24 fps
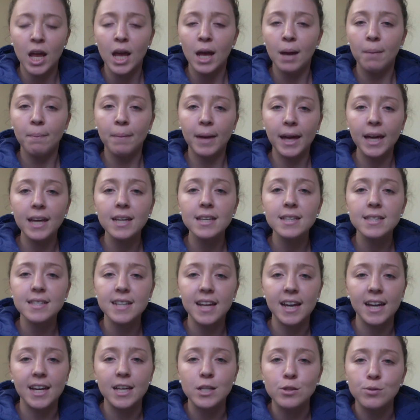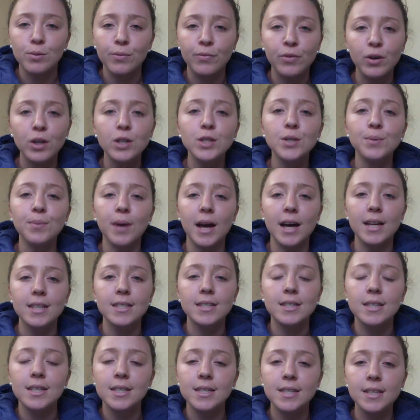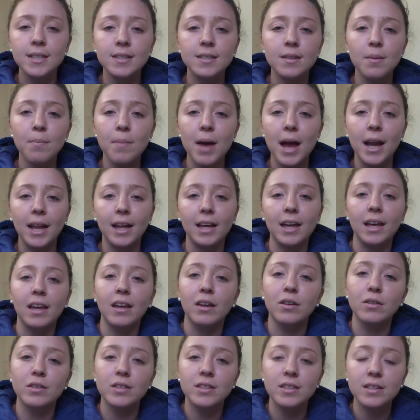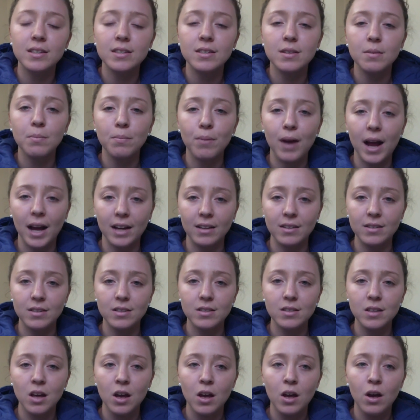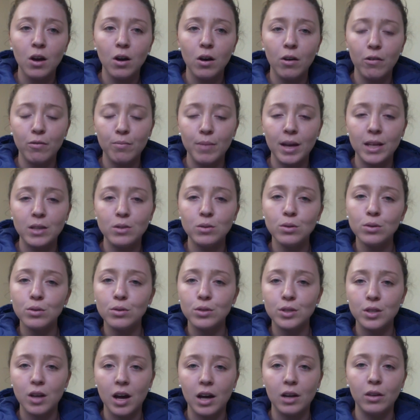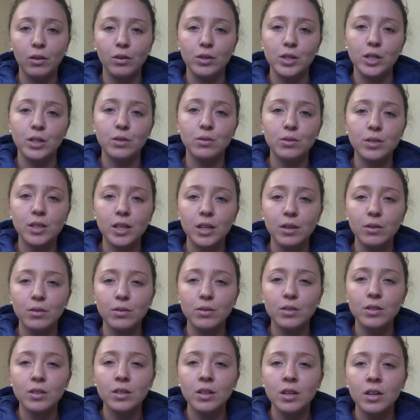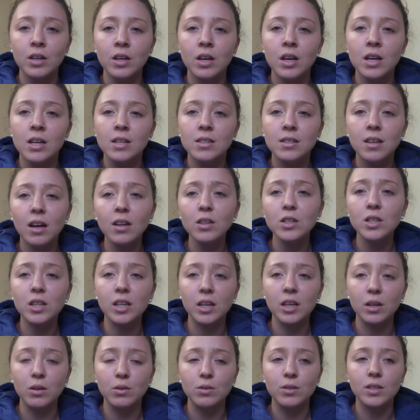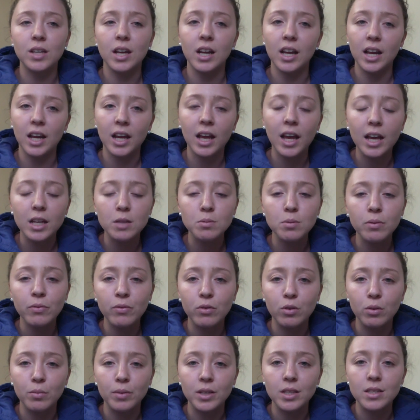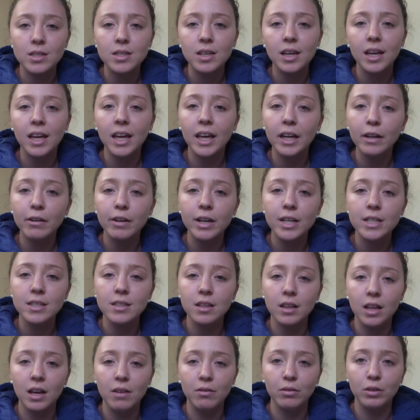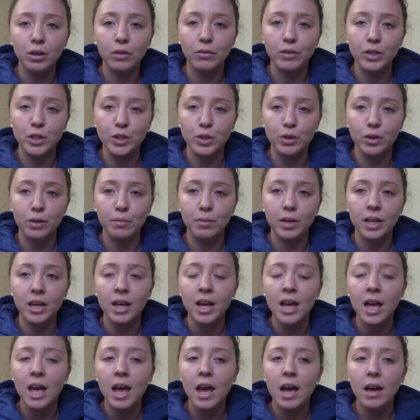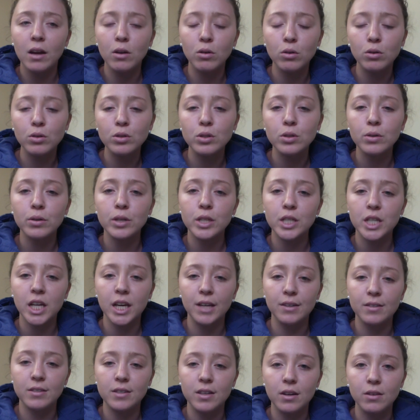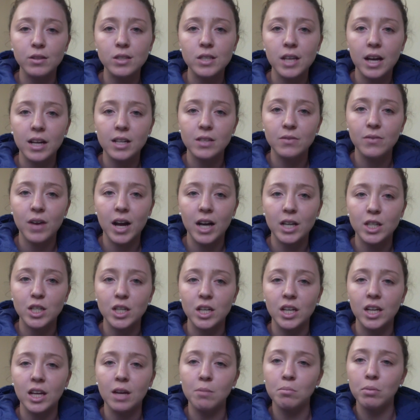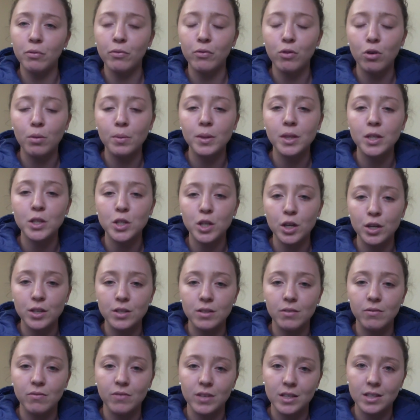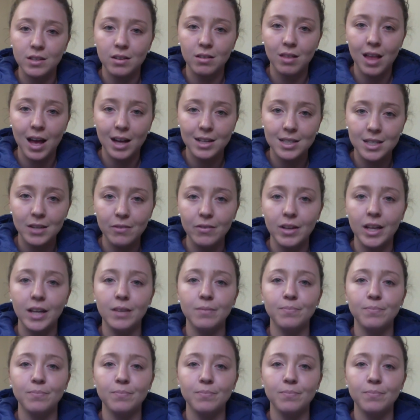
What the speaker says: PST is referred to as the systematic and consistent practice of mental or psychological skills. Such skills can enhance performance, increase the level of enjoyment, and also achieve self-satisfaction in performing the chosen physical activity.